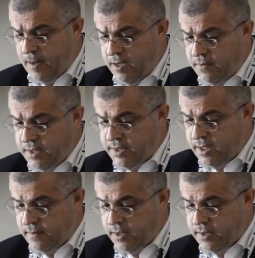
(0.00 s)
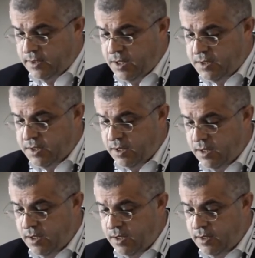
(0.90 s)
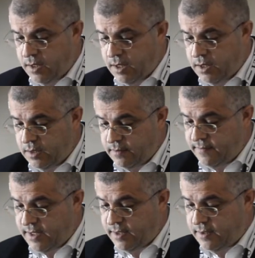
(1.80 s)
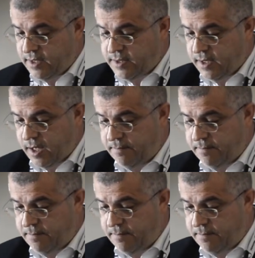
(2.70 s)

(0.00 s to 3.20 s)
we discovered that this